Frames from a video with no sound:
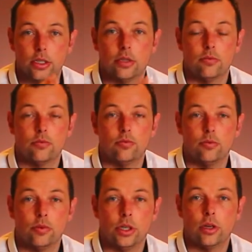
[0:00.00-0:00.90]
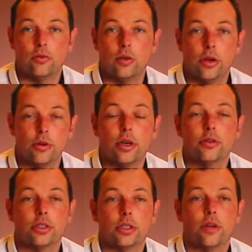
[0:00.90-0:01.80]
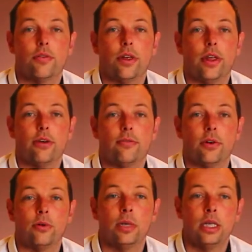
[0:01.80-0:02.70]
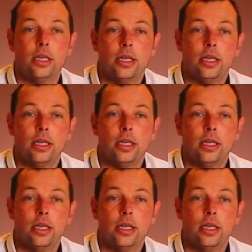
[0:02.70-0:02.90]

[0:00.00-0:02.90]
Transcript: some logos and stuff like that from.